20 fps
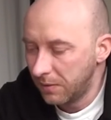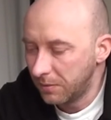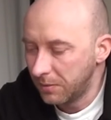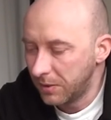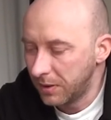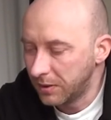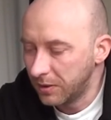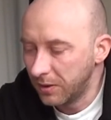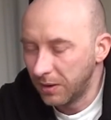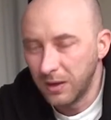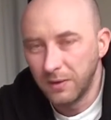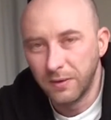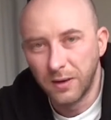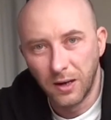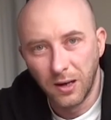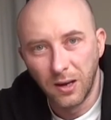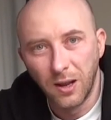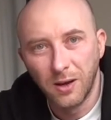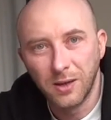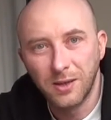Well, it's not
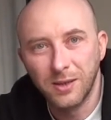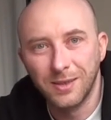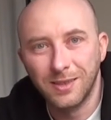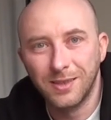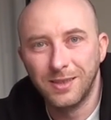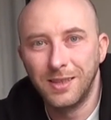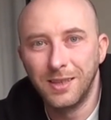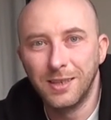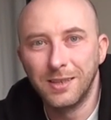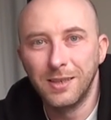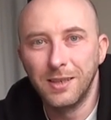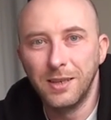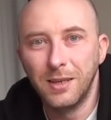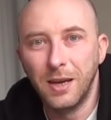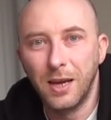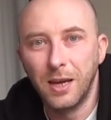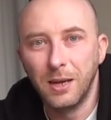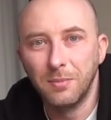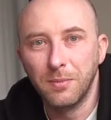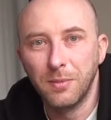even a licensed
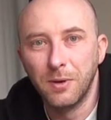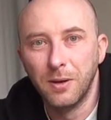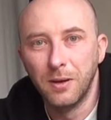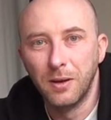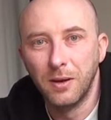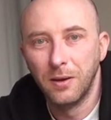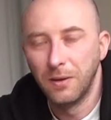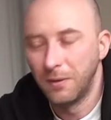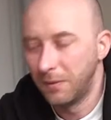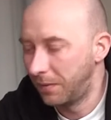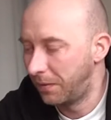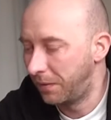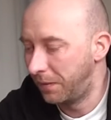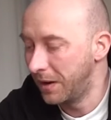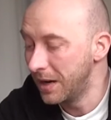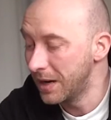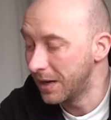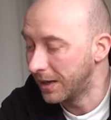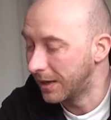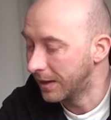Disney game.
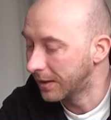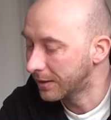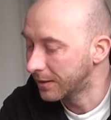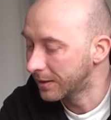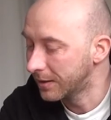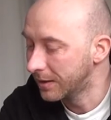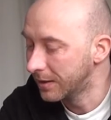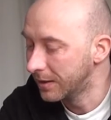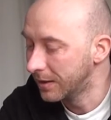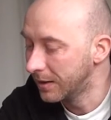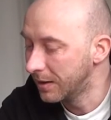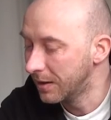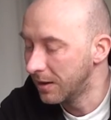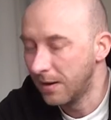Phoenix?